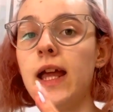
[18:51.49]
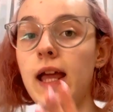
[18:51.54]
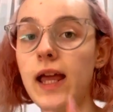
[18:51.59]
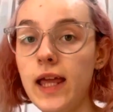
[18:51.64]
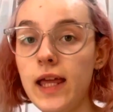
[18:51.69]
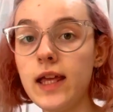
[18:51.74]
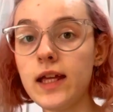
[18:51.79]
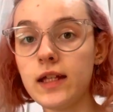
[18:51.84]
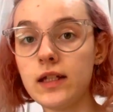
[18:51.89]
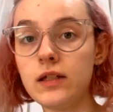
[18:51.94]

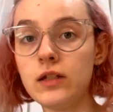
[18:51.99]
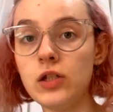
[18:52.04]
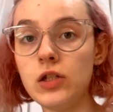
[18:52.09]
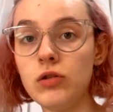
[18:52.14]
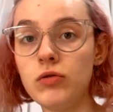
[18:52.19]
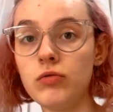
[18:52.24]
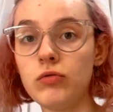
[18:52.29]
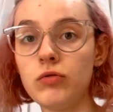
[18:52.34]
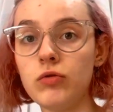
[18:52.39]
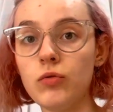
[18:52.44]
and
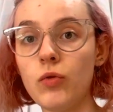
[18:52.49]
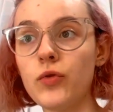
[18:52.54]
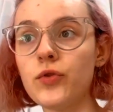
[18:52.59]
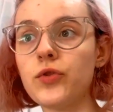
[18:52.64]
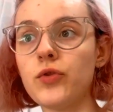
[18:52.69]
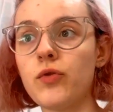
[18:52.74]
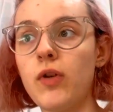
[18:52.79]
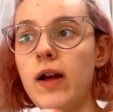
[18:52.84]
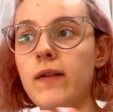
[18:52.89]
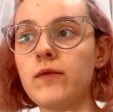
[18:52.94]
you
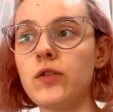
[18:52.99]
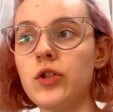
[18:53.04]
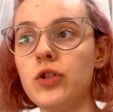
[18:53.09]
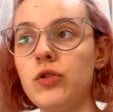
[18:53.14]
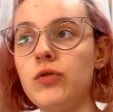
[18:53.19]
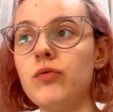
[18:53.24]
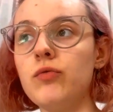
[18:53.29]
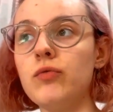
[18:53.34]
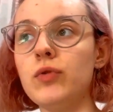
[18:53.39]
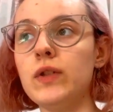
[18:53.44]
also don't have to
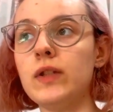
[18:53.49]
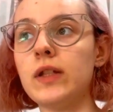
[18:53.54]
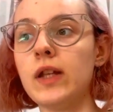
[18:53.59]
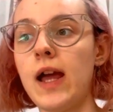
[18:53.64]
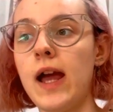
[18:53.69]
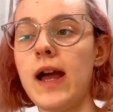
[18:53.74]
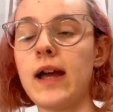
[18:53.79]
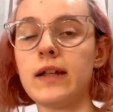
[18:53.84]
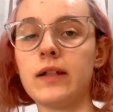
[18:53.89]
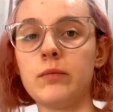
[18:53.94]
use
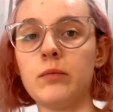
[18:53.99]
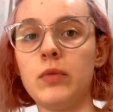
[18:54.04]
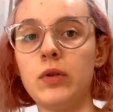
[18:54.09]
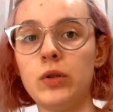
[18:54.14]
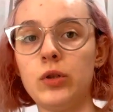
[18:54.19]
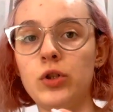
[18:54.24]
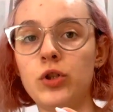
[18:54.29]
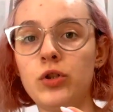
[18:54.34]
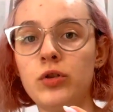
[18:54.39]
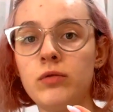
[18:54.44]
as
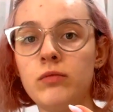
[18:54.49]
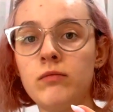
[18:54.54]
much